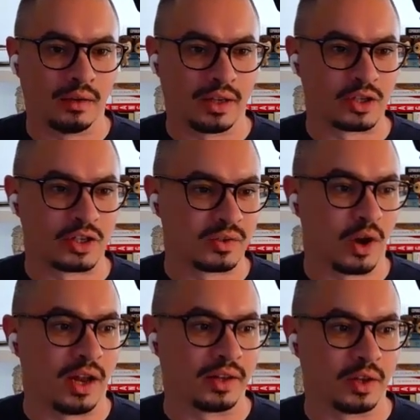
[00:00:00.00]
let's
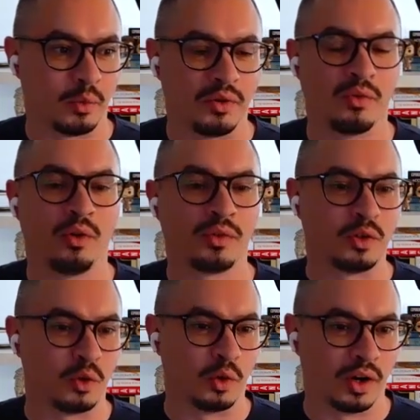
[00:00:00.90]
call it a
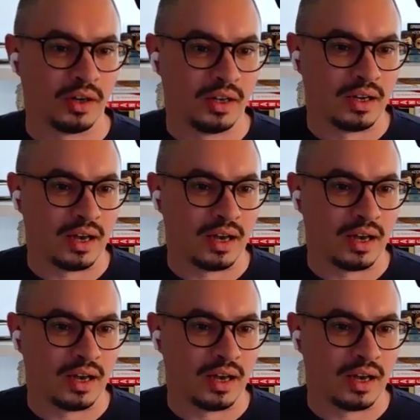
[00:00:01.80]
revolving door,